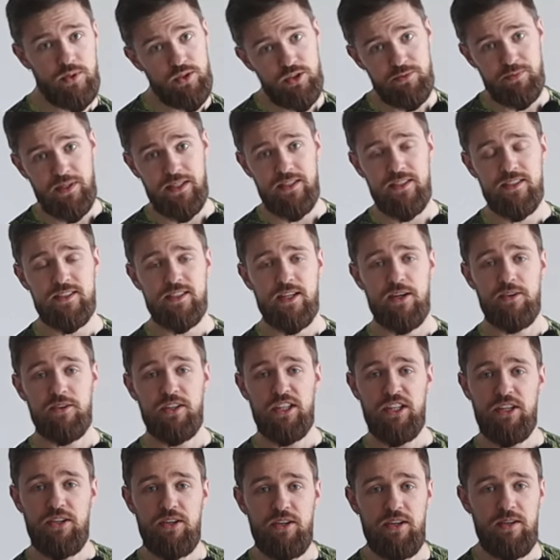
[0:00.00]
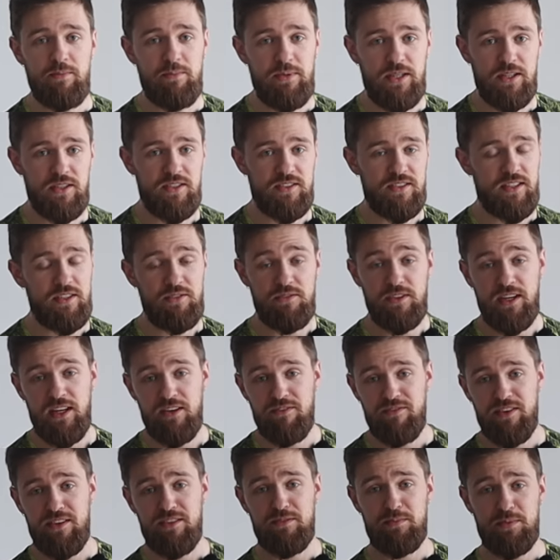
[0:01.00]
use my discount code because then you'll get
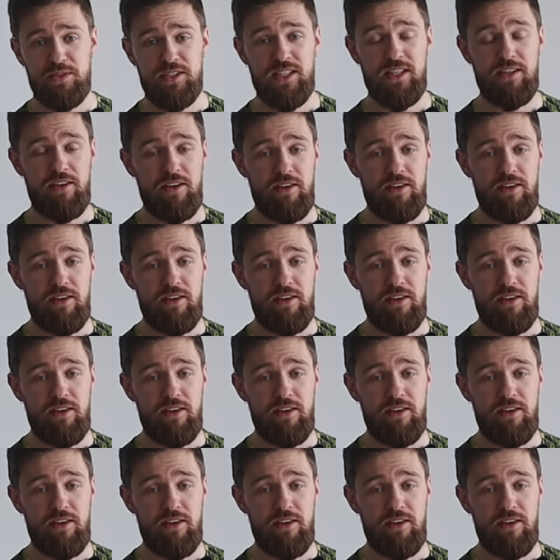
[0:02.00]
5%